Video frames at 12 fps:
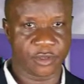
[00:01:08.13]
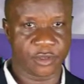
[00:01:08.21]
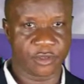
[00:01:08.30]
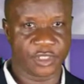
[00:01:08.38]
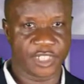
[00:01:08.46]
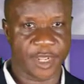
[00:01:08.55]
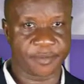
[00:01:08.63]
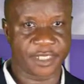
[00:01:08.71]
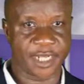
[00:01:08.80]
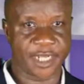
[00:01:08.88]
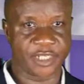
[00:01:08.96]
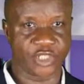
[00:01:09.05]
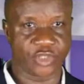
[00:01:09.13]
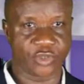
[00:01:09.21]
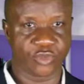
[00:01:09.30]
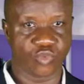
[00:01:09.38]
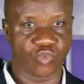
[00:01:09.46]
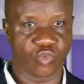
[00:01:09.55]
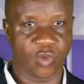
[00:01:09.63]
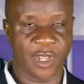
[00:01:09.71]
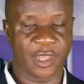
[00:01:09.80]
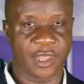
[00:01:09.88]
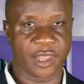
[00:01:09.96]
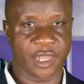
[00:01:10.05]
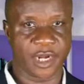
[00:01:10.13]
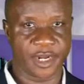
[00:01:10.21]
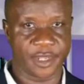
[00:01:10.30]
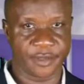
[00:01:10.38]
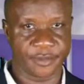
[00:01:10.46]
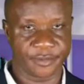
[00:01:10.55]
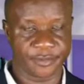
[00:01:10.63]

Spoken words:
on chapters 2 and 3.